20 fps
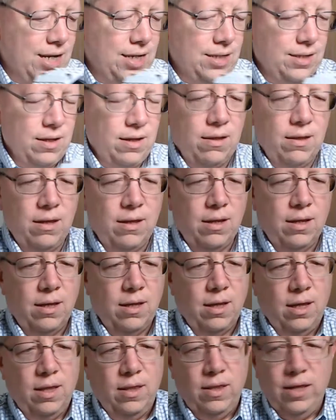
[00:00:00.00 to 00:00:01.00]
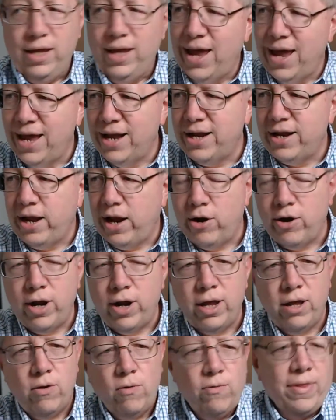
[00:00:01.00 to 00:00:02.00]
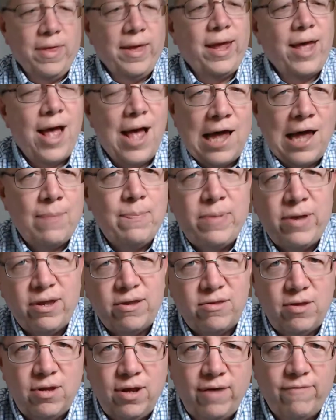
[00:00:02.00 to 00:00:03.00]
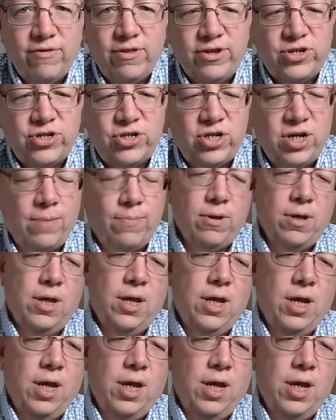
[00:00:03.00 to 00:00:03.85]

then the head area or the cockpit of this ship,